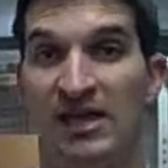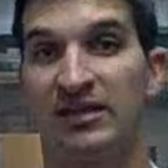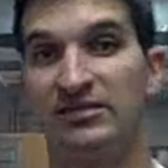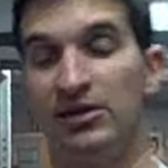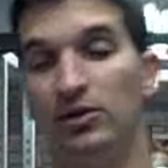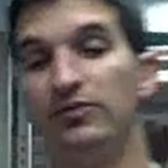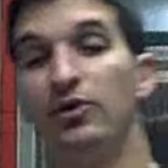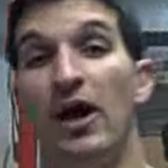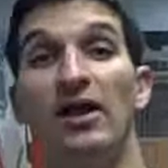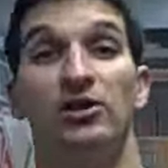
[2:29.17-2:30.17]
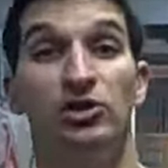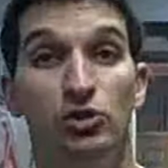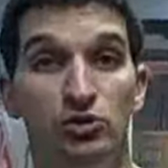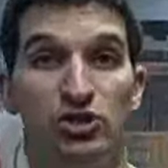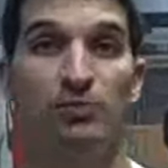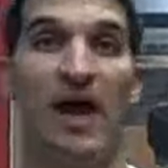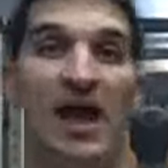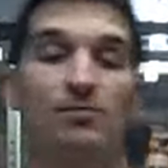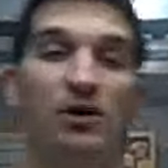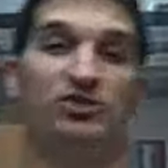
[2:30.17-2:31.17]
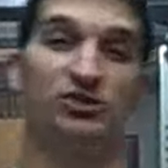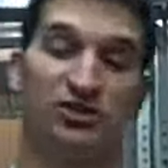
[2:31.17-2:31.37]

because they don't even know how to use their back muscles.